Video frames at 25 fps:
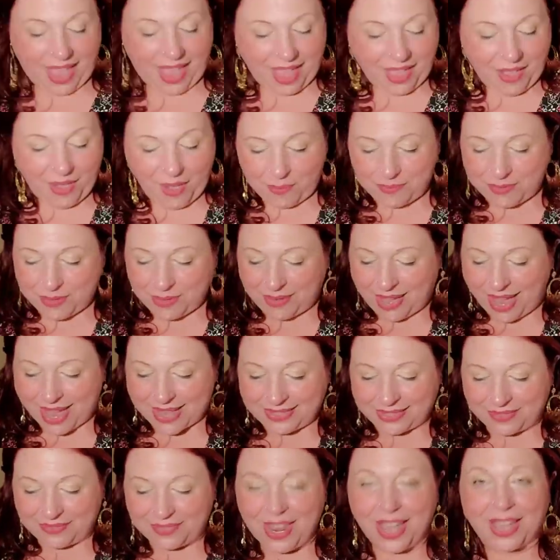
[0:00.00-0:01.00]
I hope you
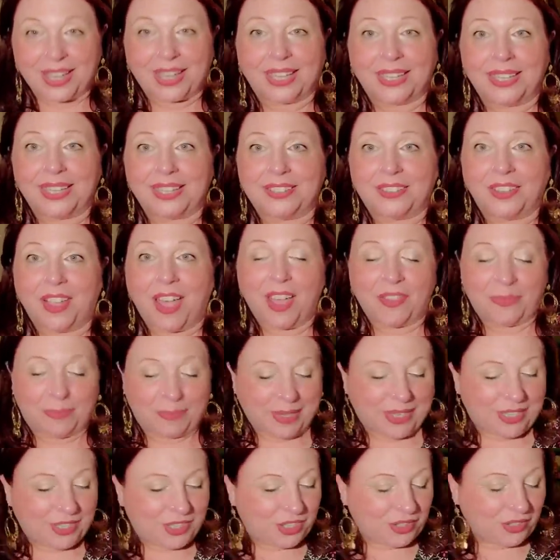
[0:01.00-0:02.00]
guys have not clicked
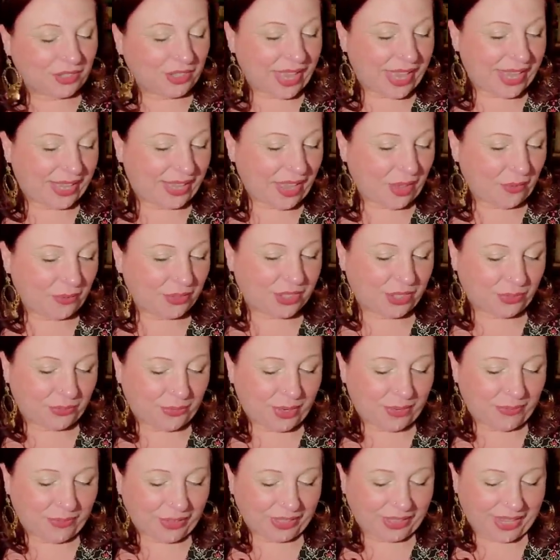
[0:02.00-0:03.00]
off because you're like,
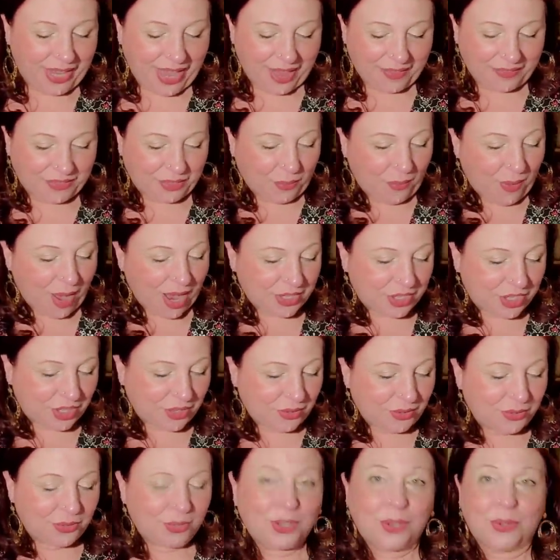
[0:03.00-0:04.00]
did we really have to watch
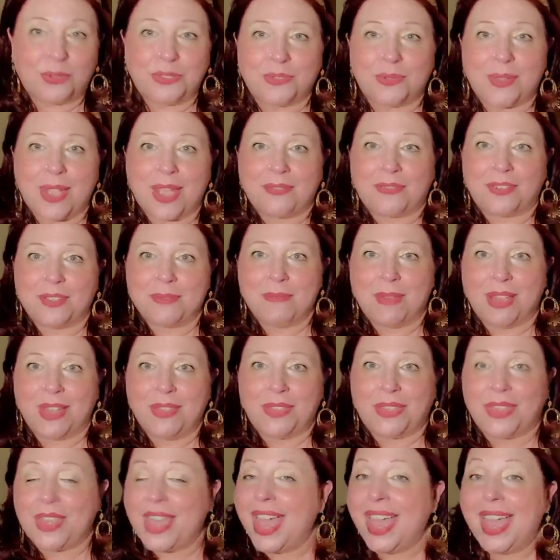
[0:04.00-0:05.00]
you go through every
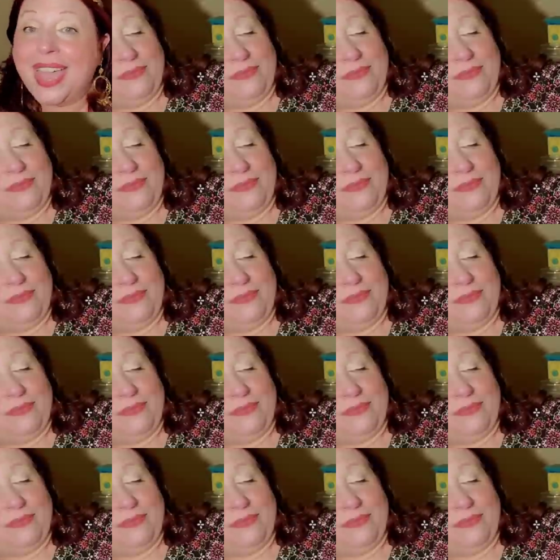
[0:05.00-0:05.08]
month?